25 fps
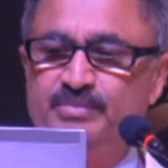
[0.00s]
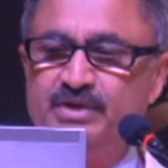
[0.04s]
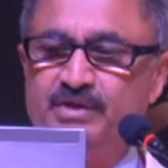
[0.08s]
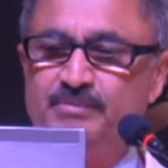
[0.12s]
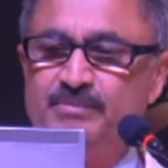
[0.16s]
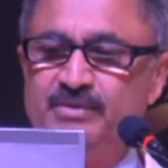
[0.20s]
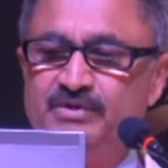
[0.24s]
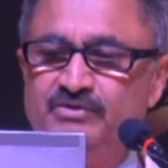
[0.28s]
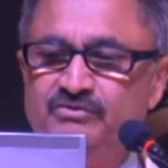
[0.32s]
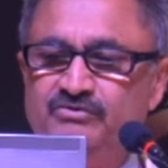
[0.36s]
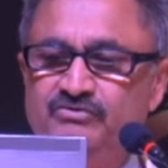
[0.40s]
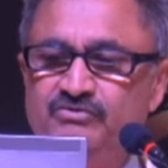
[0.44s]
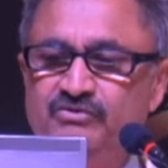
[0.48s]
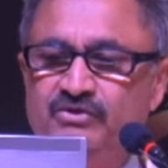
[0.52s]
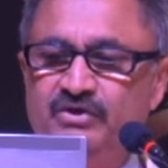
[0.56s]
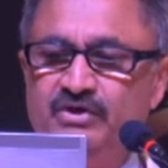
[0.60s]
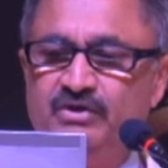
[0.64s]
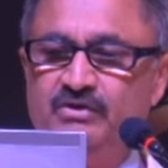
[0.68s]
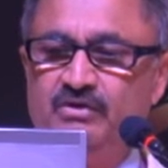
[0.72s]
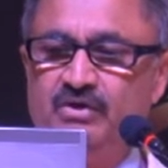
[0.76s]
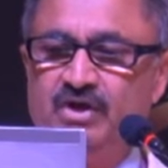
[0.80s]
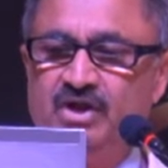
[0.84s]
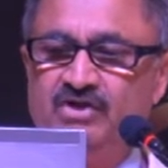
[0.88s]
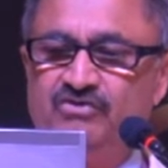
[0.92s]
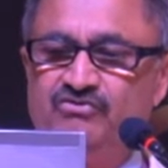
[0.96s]

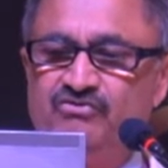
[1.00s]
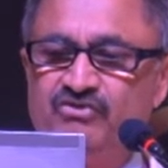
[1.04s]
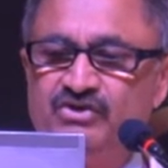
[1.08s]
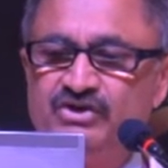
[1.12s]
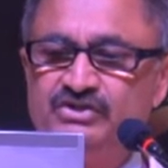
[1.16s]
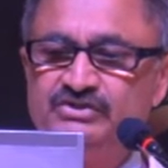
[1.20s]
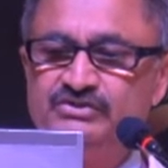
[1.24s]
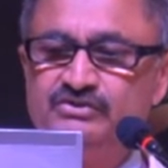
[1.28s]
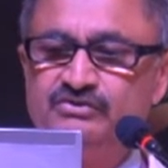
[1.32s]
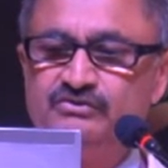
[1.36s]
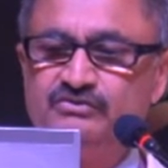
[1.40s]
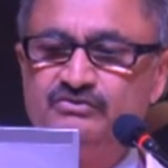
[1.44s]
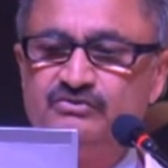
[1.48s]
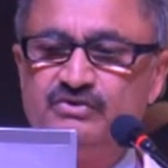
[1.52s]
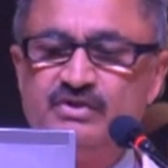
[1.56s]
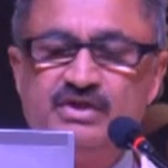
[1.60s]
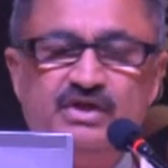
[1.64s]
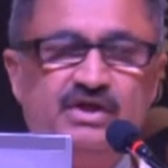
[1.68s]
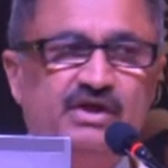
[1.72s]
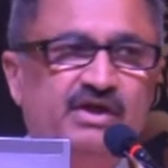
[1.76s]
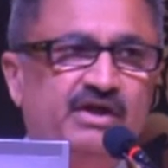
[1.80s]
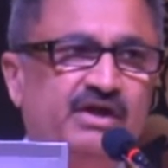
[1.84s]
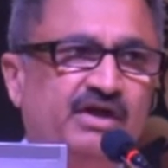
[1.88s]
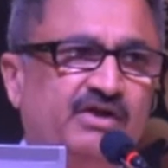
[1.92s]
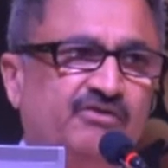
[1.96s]
pigmentary alterations,
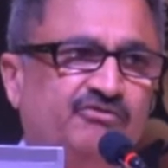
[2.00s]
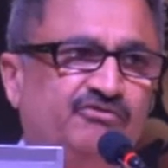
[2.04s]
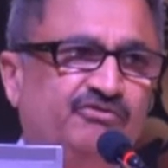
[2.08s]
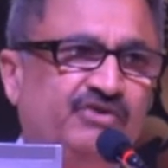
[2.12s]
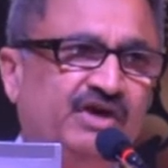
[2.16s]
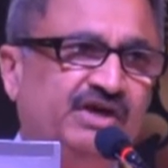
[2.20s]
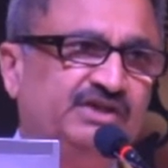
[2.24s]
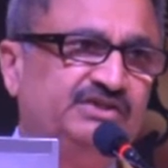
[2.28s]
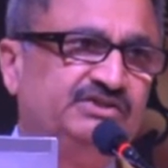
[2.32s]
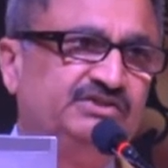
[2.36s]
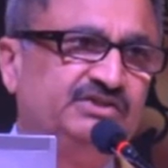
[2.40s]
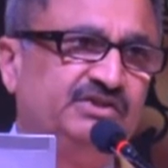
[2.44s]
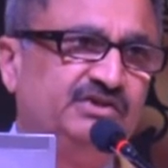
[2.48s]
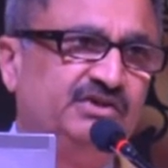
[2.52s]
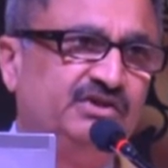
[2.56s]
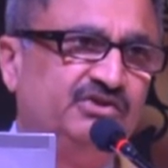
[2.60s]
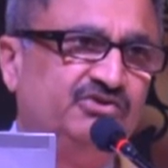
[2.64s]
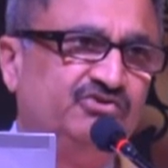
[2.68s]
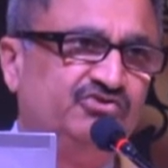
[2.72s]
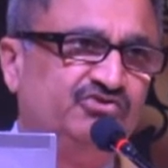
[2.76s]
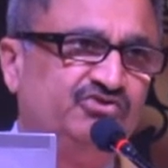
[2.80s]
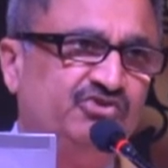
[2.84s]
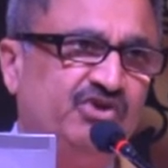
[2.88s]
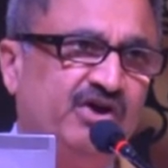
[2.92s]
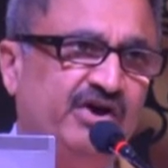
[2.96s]
infection
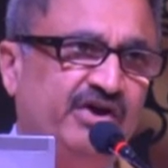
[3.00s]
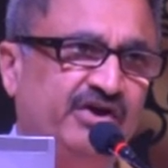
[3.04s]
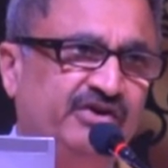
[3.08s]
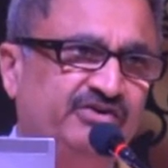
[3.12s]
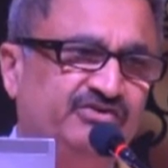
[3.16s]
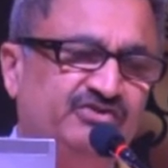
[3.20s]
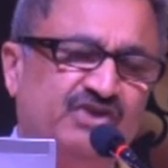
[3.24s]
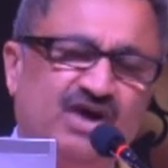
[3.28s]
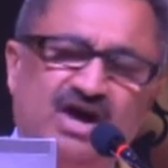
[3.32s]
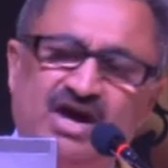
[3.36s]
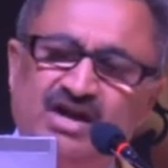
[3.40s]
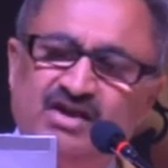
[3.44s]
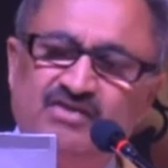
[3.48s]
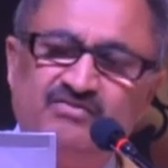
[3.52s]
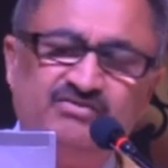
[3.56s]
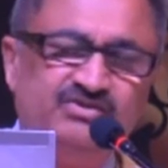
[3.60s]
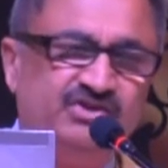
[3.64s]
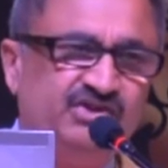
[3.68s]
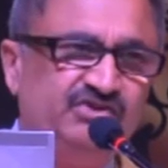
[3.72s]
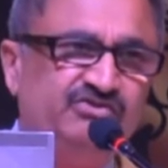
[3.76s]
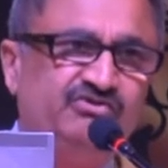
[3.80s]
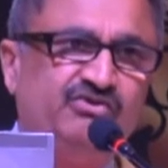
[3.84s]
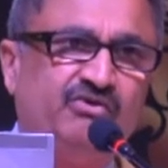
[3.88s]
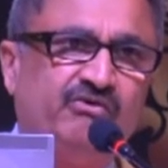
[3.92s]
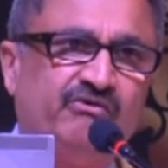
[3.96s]
and scars. All of
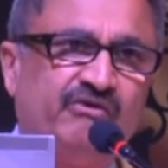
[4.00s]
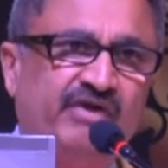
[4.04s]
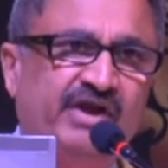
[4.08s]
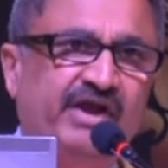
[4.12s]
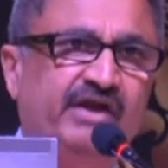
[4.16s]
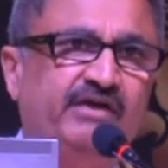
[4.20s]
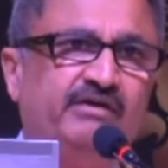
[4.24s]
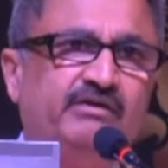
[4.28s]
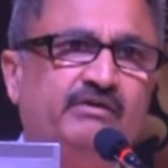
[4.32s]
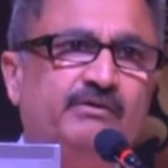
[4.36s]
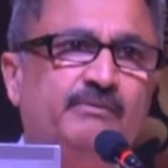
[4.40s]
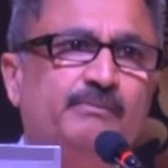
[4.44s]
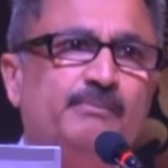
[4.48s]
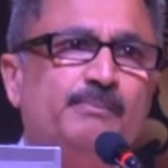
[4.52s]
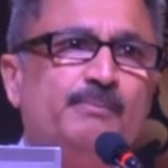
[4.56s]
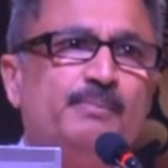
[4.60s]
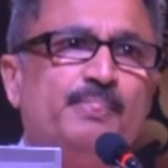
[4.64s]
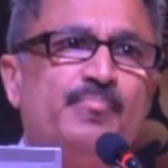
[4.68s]
these are rare.